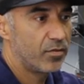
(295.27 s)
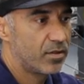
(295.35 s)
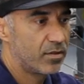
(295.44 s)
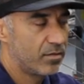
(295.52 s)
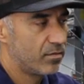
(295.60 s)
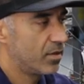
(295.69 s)

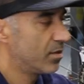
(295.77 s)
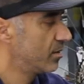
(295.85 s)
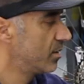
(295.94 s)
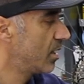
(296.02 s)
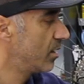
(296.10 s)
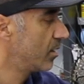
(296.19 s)
which
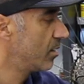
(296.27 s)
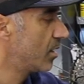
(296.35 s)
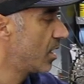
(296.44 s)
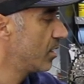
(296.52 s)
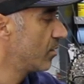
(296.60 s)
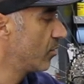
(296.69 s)
doesn't sound like a
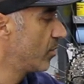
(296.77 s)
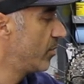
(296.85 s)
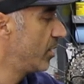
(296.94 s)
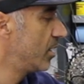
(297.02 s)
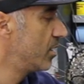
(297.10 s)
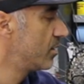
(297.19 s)
lot, or
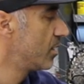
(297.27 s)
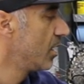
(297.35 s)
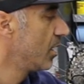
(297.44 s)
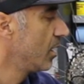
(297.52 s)
maybe it is,